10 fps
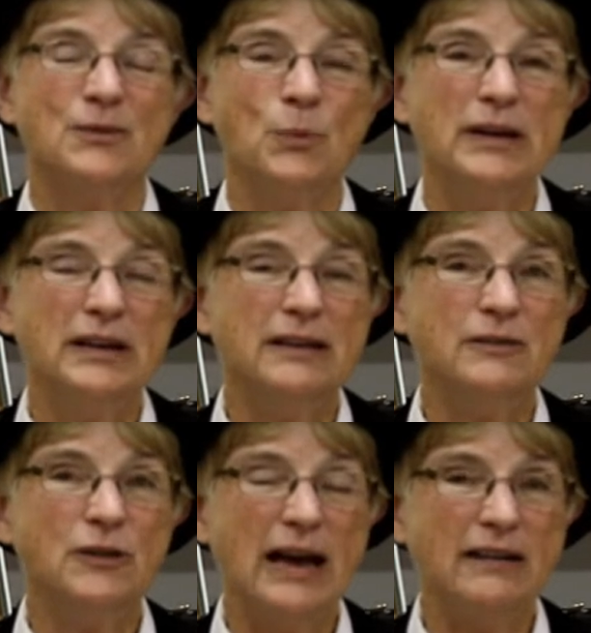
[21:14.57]
we
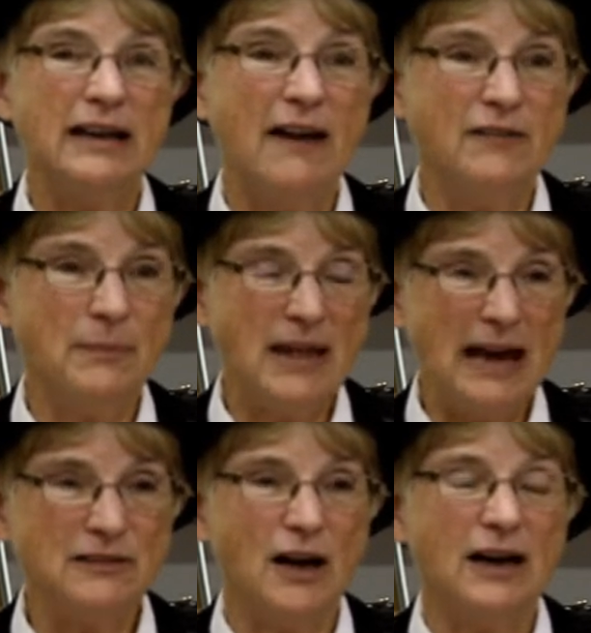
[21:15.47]
did, gave them
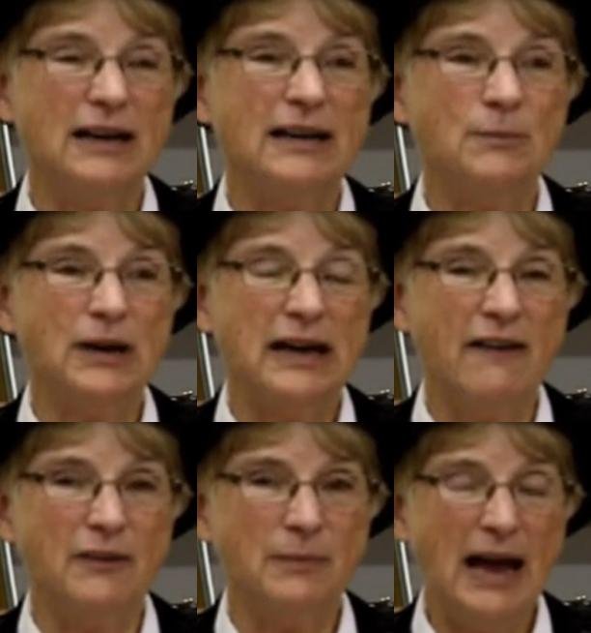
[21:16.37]
that lot and we
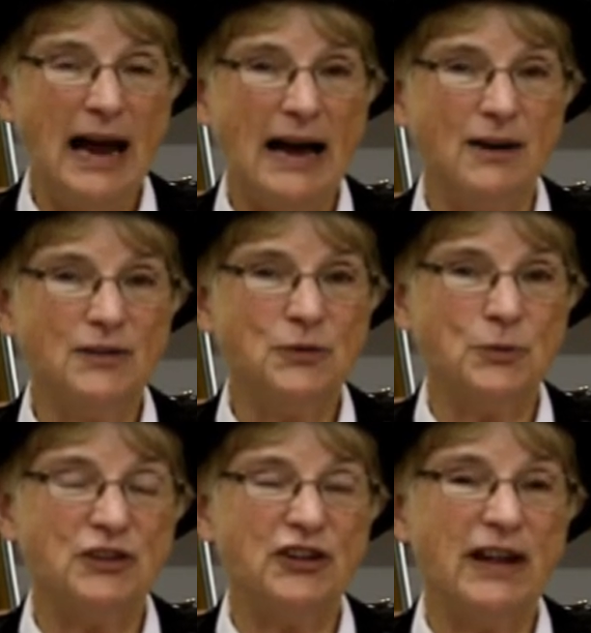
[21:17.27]
gave them the house,
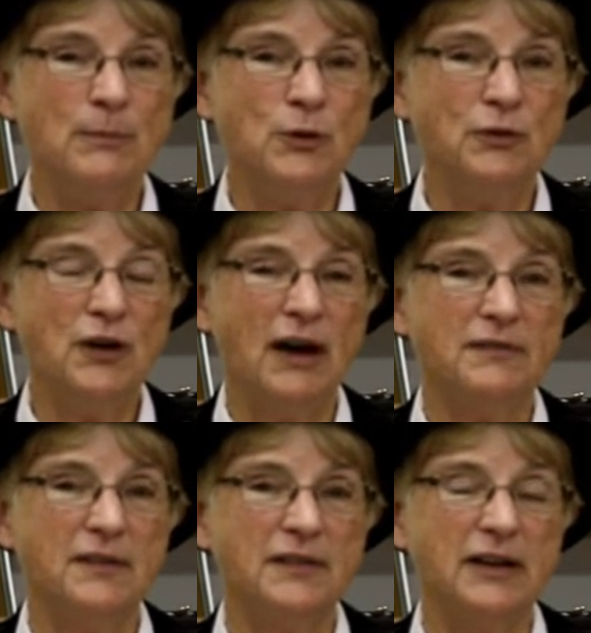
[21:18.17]
which they moved
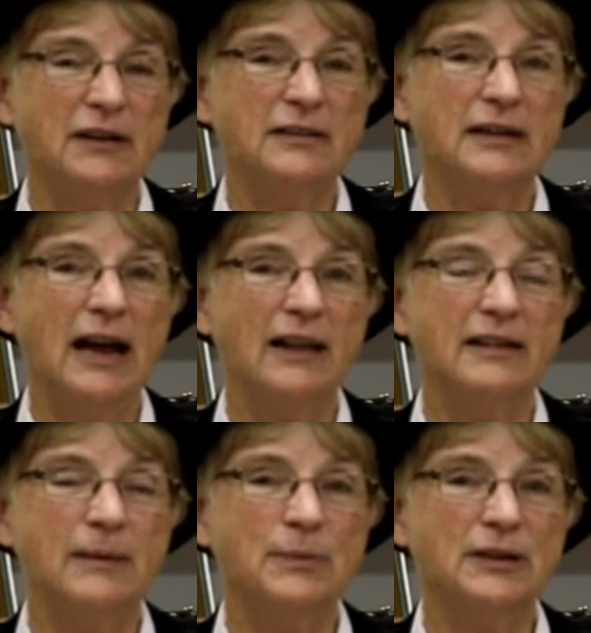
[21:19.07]
off of there,
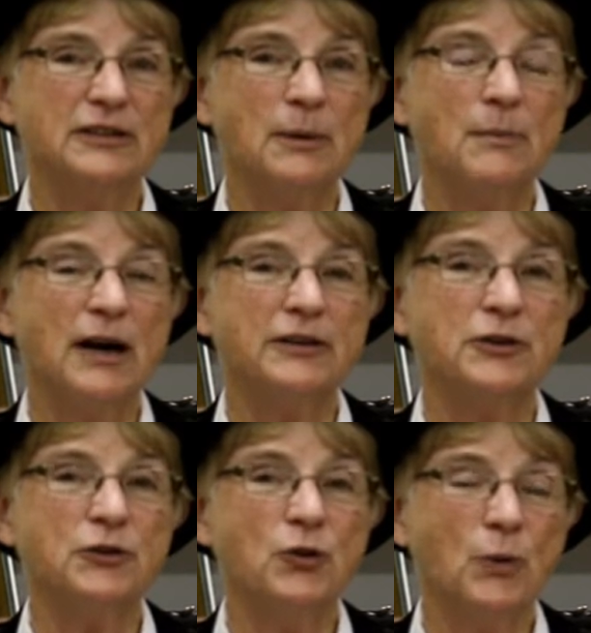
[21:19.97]
and they built a
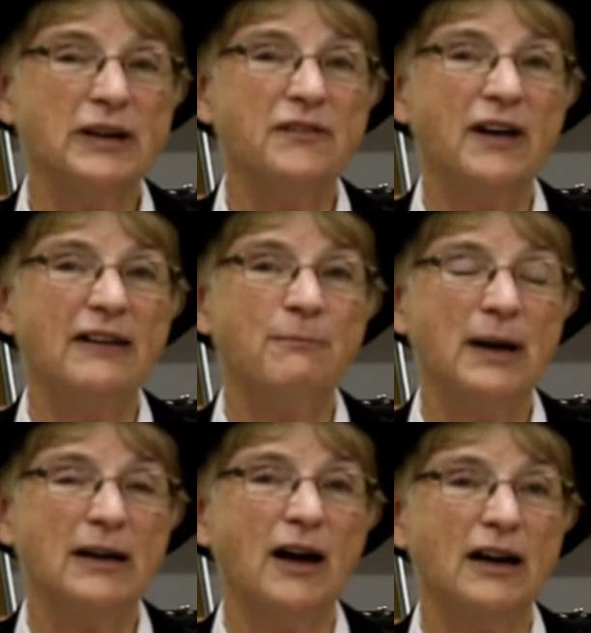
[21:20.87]
modern 25
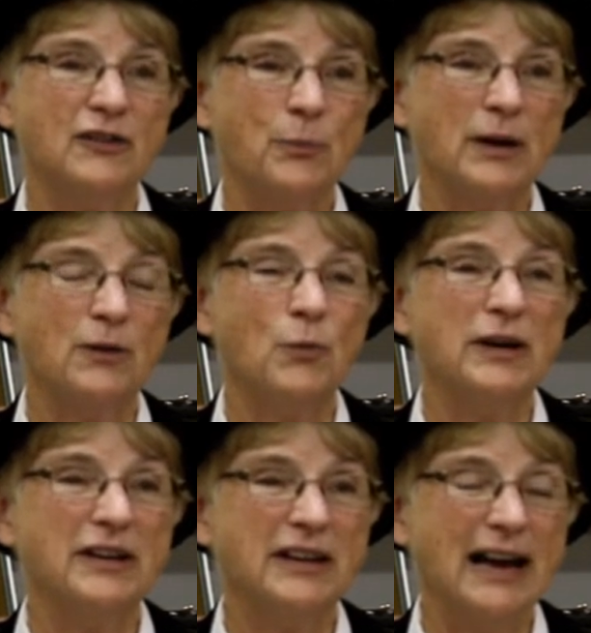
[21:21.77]
bed hospital,
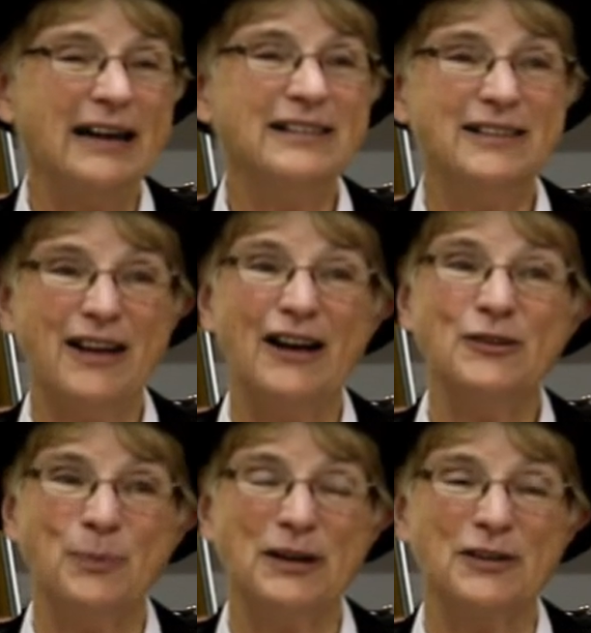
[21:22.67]
one of the nicest
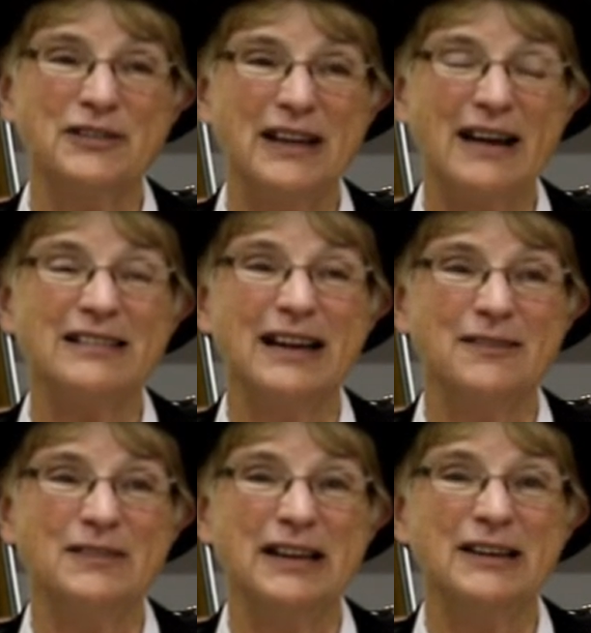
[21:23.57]
hospitals outside
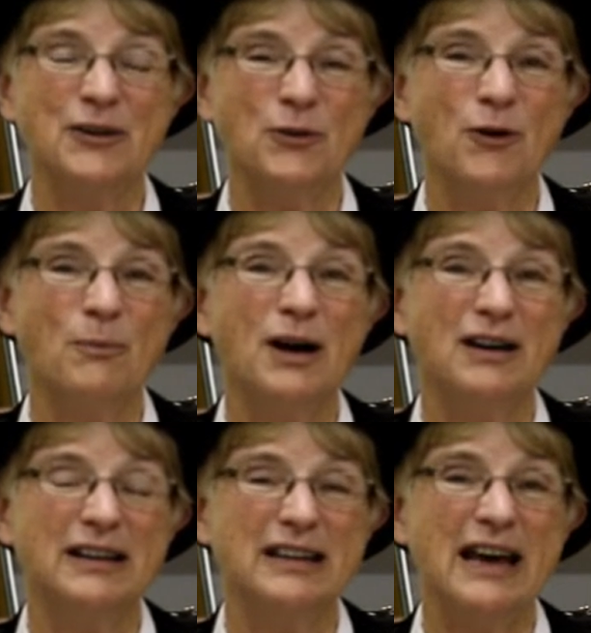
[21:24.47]
of Lincoln or
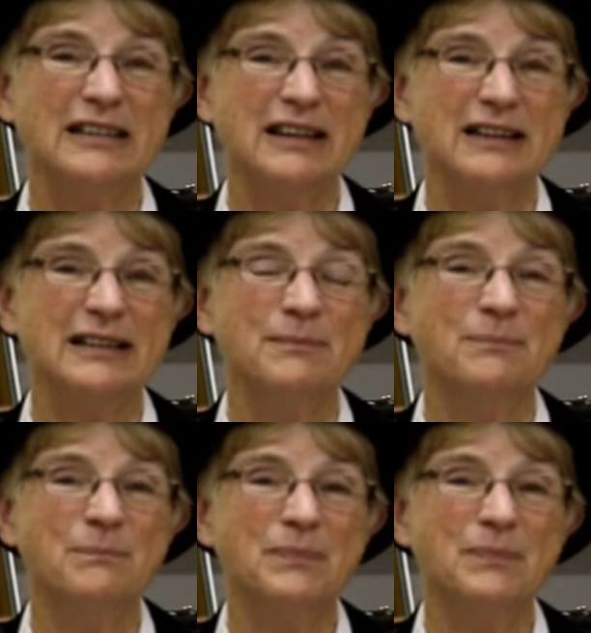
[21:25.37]
Omaha at that time.